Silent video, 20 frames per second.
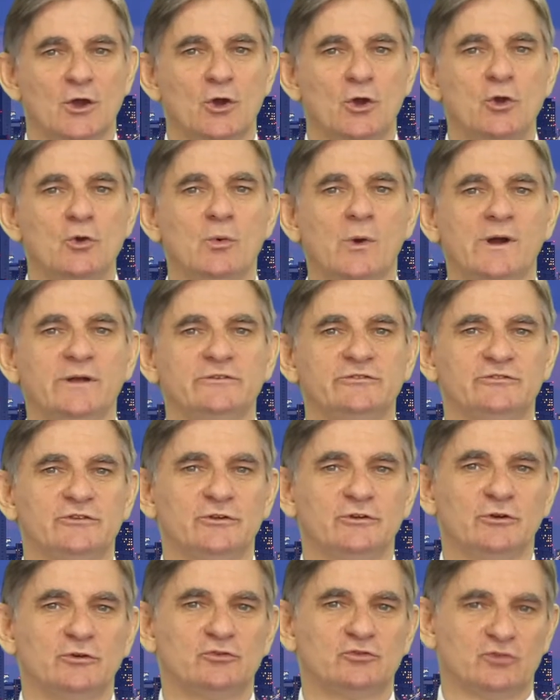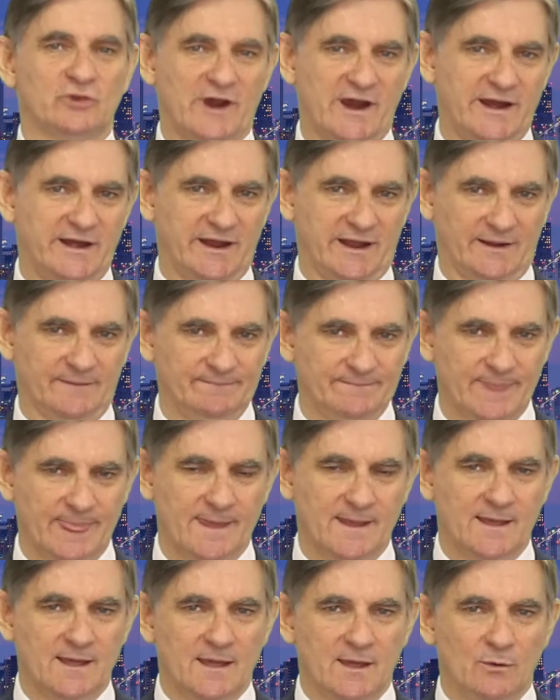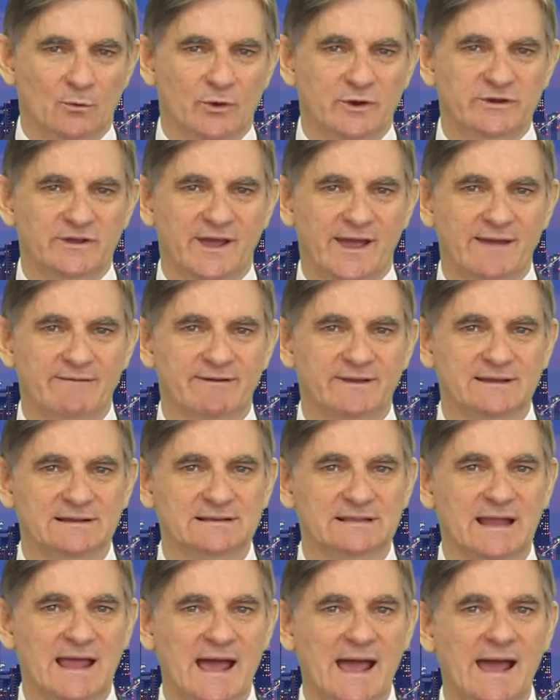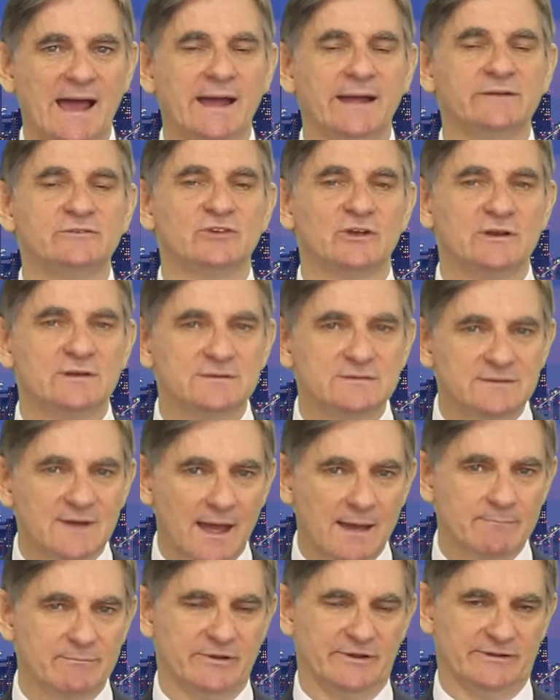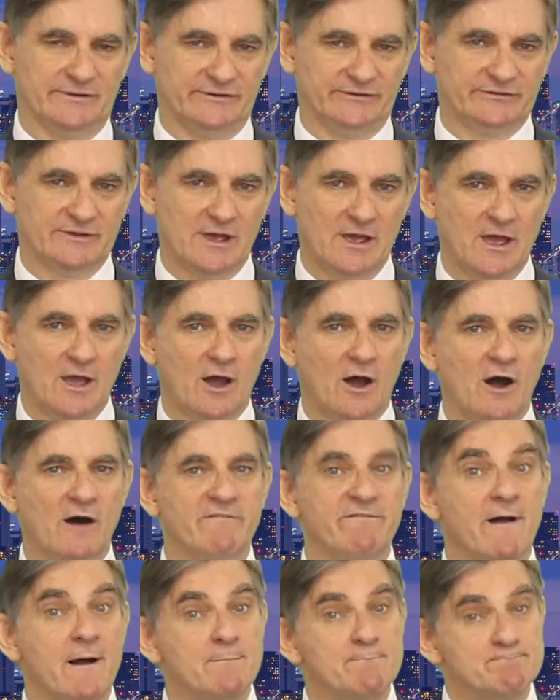Who wants to do training when you're having large numbers of